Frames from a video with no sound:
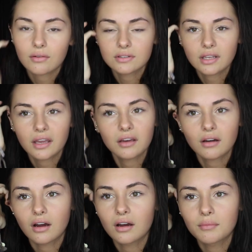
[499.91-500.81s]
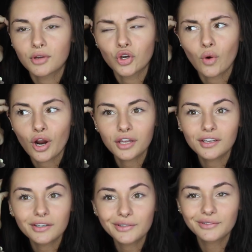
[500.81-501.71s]
And I was like, um, who are
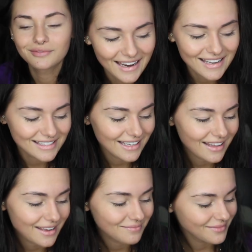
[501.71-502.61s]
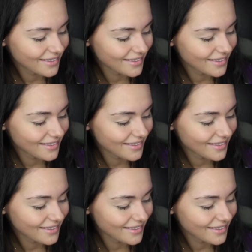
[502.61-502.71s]
you? I didn't say that.